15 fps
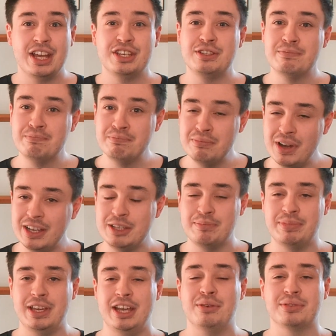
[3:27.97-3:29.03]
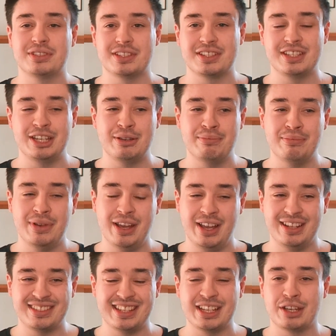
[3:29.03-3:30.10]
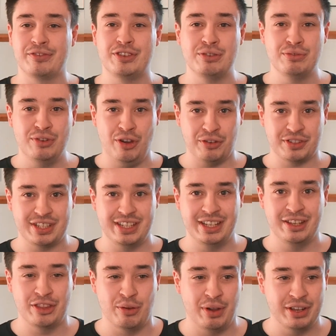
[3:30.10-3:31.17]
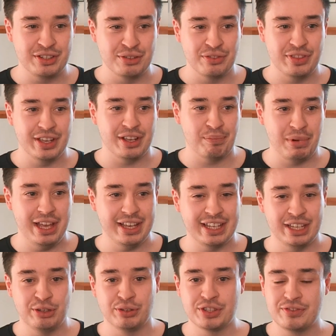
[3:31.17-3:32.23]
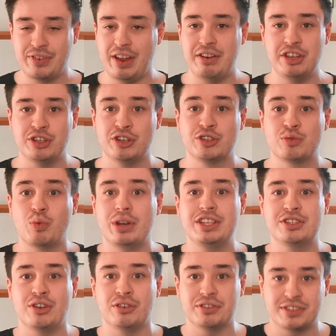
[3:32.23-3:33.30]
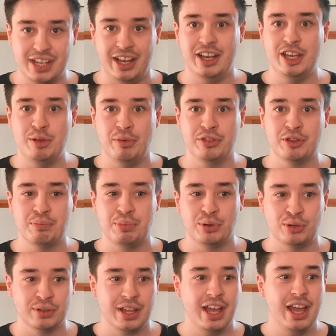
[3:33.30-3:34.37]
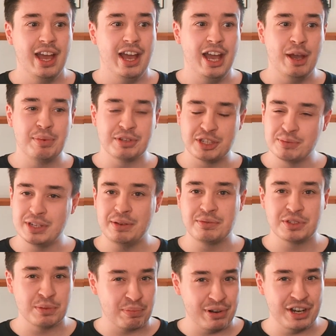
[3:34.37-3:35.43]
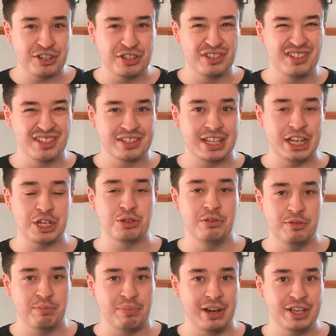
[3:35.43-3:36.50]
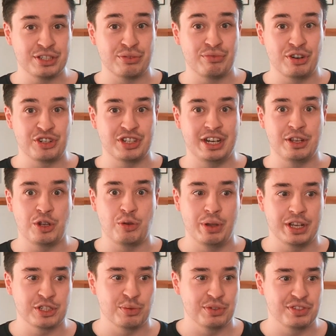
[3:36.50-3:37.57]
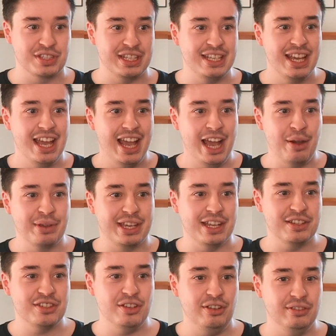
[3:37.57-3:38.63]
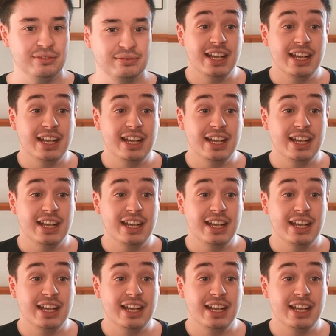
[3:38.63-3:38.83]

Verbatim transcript: You might be able to see him uh, take a few knocks here, though I do think Blair Kinghorn's very good when he's got time on the ball, uh, but sometimes the pressure does get to him if players are rushing at him quick, so we'll see how he gets on.